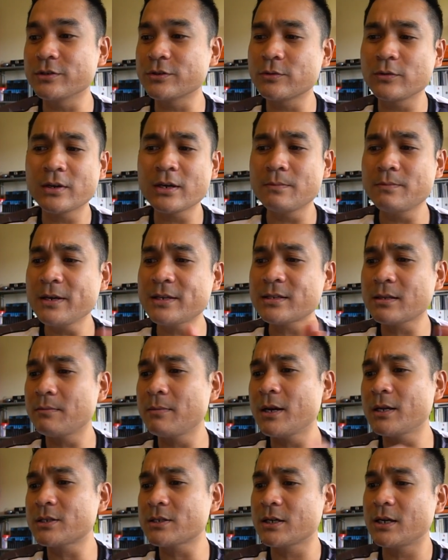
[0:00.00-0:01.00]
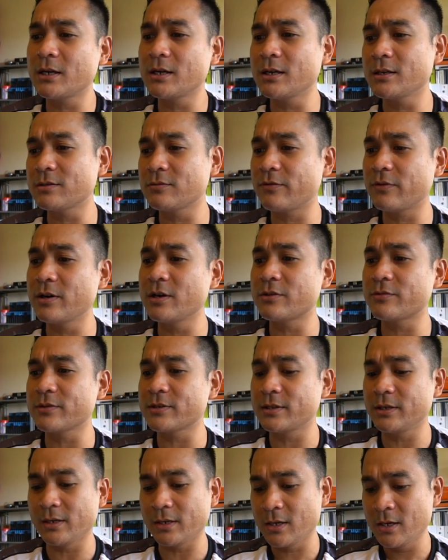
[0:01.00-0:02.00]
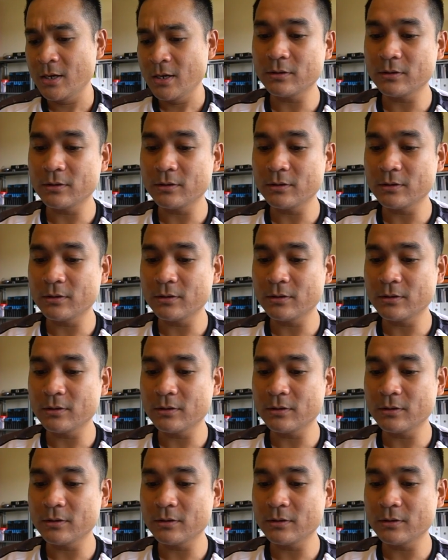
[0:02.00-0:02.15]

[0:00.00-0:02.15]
So you can mix and match, and it's very interesting.